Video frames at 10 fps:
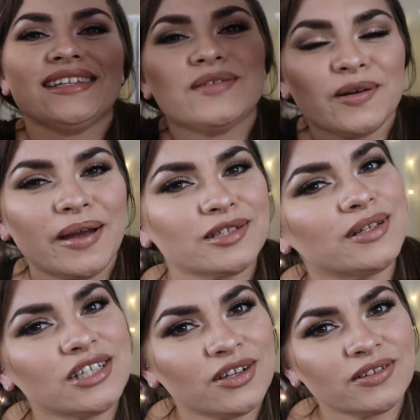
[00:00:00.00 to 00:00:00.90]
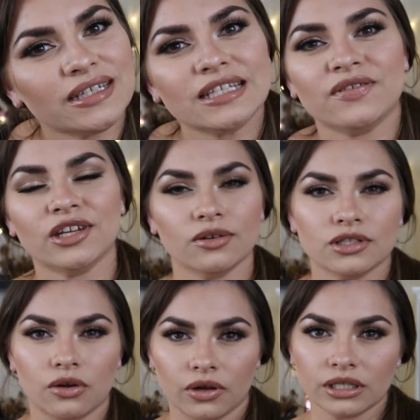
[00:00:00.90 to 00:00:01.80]
welcome back to my channel. Today's video
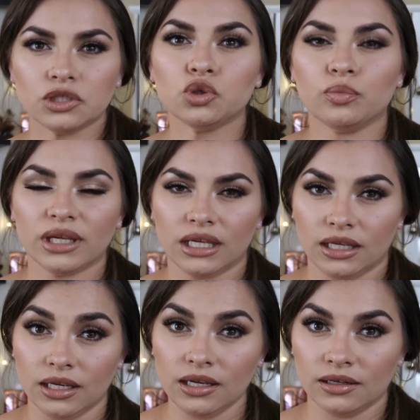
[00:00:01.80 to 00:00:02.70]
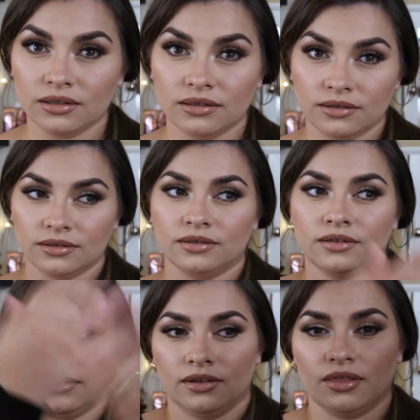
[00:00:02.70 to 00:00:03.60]
is going to be
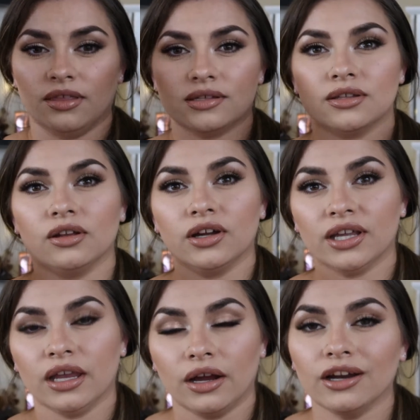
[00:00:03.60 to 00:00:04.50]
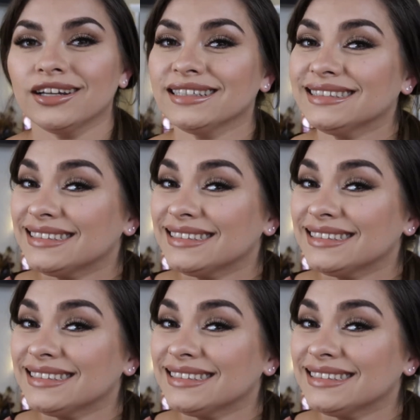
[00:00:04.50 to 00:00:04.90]
this look here.